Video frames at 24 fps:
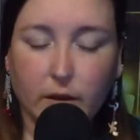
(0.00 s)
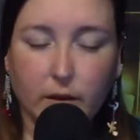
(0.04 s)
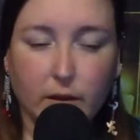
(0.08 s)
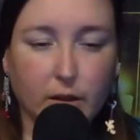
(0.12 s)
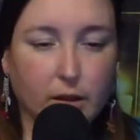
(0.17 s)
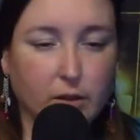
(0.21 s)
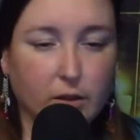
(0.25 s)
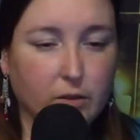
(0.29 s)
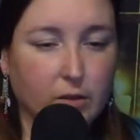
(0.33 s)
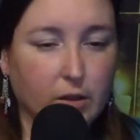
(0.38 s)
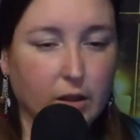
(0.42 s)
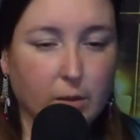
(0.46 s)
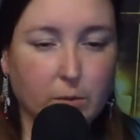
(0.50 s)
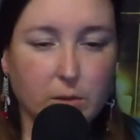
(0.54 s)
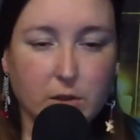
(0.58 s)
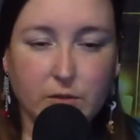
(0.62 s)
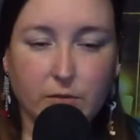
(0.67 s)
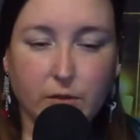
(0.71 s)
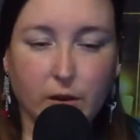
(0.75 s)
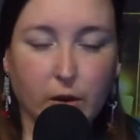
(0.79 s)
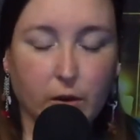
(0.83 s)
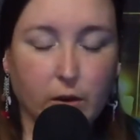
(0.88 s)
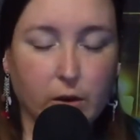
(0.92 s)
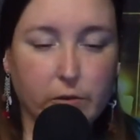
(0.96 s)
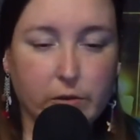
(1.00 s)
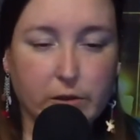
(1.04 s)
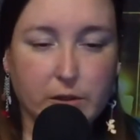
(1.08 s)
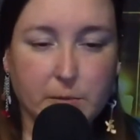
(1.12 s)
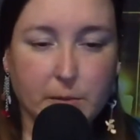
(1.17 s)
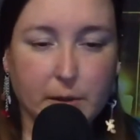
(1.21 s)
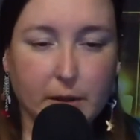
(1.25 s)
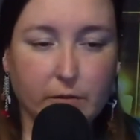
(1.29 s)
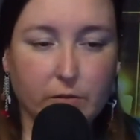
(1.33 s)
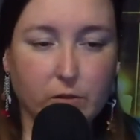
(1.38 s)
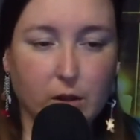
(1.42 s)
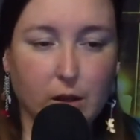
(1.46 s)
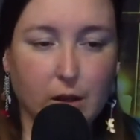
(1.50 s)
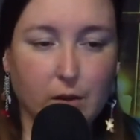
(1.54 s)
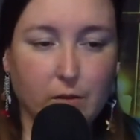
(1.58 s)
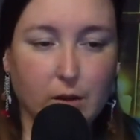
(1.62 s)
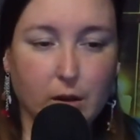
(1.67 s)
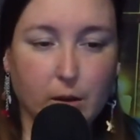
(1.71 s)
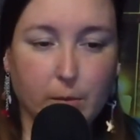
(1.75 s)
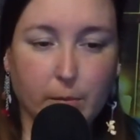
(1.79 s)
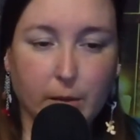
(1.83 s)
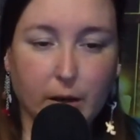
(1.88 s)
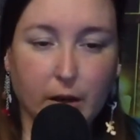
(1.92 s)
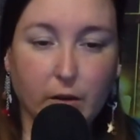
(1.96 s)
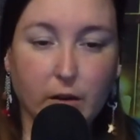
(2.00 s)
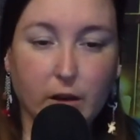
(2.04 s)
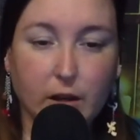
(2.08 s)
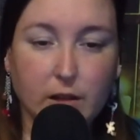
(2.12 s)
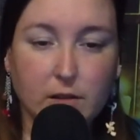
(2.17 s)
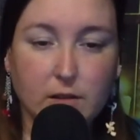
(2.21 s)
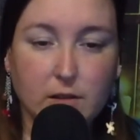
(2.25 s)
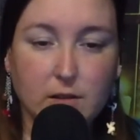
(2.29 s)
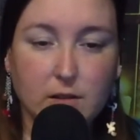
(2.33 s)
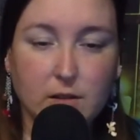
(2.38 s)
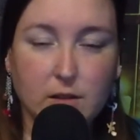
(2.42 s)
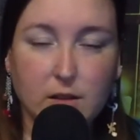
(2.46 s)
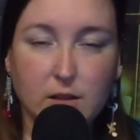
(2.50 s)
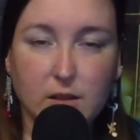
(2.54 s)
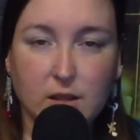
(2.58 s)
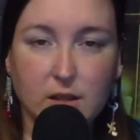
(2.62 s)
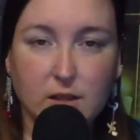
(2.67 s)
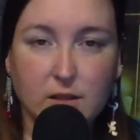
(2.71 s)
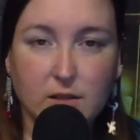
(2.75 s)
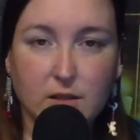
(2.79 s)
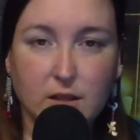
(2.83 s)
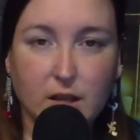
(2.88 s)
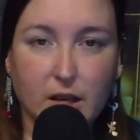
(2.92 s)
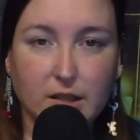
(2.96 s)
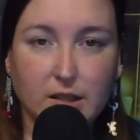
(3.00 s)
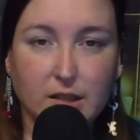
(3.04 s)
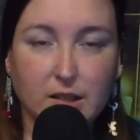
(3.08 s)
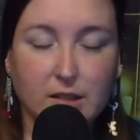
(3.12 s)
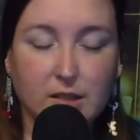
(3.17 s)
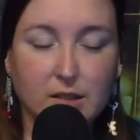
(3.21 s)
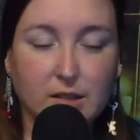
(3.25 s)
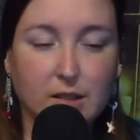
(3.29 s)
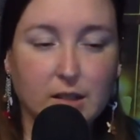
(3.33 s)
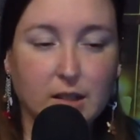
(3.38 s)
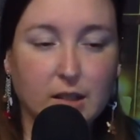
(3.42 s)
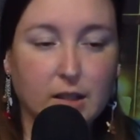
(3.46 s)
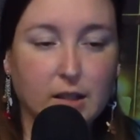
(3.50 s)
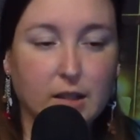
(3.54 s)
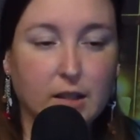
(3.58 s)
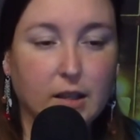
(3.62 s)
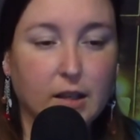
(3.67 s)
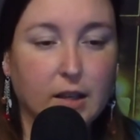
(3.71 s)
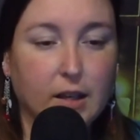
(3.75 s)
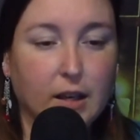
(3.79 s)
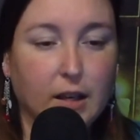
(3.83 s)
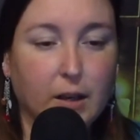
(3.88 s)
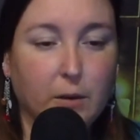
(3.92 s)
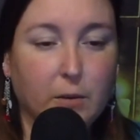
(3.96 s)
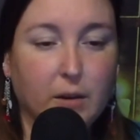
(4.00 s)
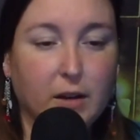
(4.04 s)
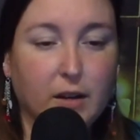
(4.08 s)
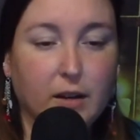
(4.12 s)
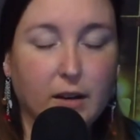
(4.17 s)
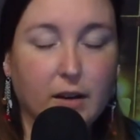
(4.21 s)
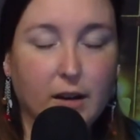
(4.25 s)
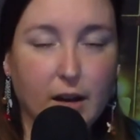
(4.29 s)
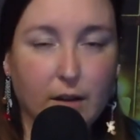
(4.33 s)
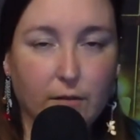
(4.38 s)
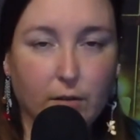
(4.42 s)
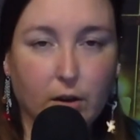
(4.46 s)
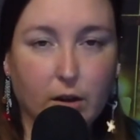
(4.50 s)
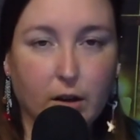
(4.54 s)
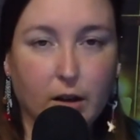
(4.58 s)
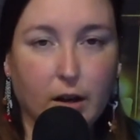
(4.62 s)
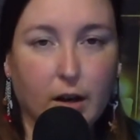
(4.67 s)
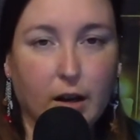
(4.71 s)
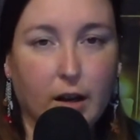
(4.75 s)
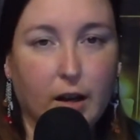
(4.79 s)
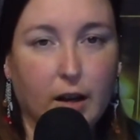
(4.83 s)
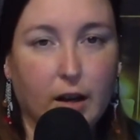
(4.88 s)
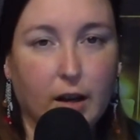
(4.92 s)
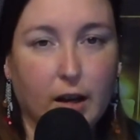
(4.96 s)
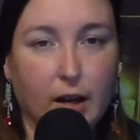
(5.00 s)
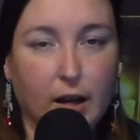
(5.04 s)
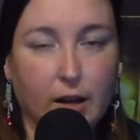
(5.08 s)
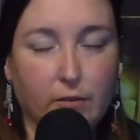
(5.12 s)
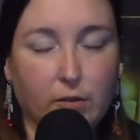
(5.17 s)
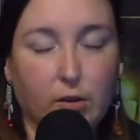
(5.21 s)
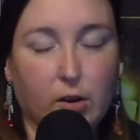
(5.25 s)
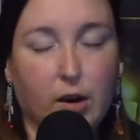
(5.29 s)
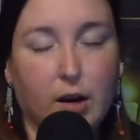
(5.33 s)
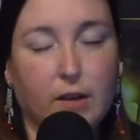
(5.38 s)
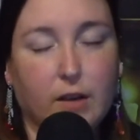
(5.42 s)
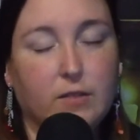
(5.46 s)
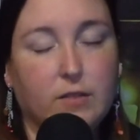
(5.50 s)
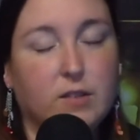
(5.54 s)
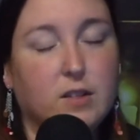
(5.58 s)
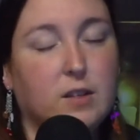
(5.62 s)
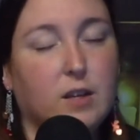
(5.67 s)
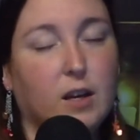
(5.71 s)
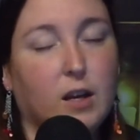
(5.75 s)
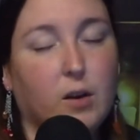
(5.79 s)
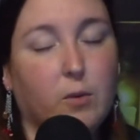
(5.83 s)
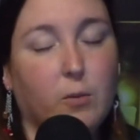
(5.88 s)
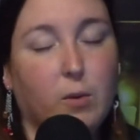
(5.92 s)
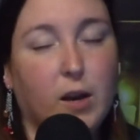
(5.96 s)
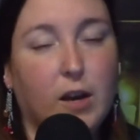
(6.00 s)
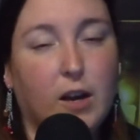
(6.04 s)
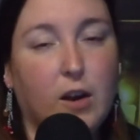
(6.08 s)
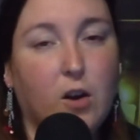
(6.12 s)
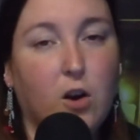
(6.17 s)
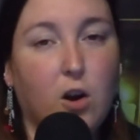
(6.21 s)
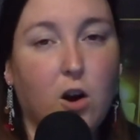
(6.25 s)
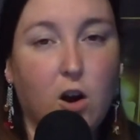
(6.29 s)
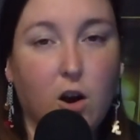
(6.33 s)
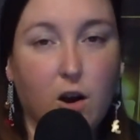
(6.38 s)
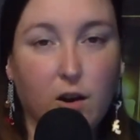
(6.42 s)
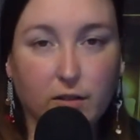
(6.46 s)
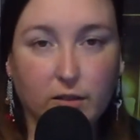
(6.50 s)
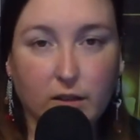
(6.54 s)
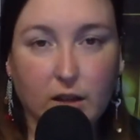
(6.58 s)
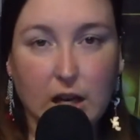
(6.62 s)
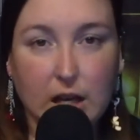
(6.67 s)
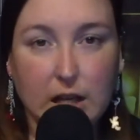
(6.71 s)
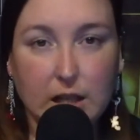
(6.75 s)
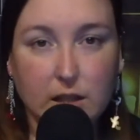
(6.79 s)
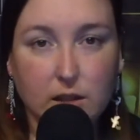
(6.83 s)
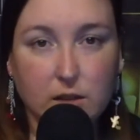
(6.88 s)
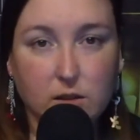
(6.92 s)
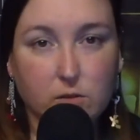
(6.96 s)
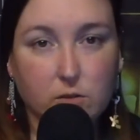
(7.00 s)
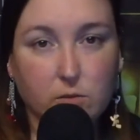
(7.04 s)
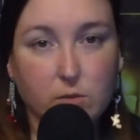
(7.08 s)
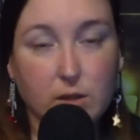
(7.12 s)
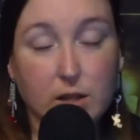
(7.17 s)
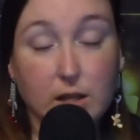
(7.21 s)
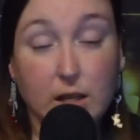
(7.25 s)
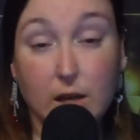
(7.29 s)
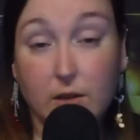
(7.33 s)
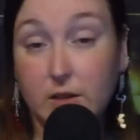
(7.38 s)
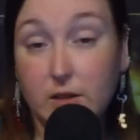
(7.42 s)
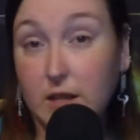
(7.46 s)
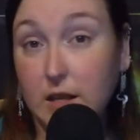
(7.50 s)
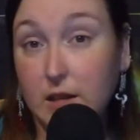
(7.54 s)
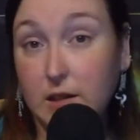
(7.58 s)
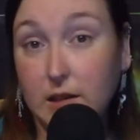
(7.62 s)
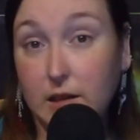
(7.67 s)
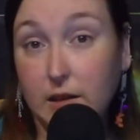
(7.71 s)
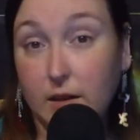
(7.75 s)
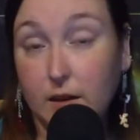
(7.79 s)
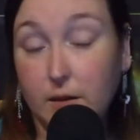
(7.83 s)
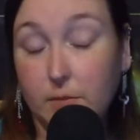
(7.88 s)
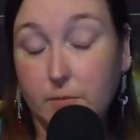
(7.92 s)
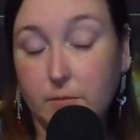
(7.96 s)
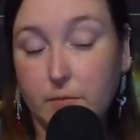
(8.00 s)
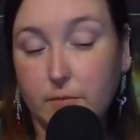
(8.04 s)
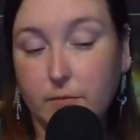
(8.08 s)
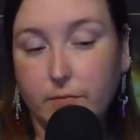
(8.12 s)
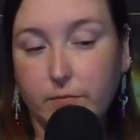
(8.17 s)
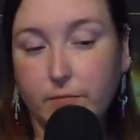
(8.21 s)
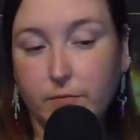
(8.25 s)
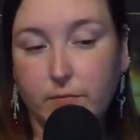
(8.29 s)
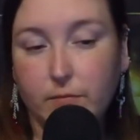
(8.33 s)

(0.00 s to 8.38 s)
he was very respectful of her parents, he said. He would never, ever have stayed away all night without telling them.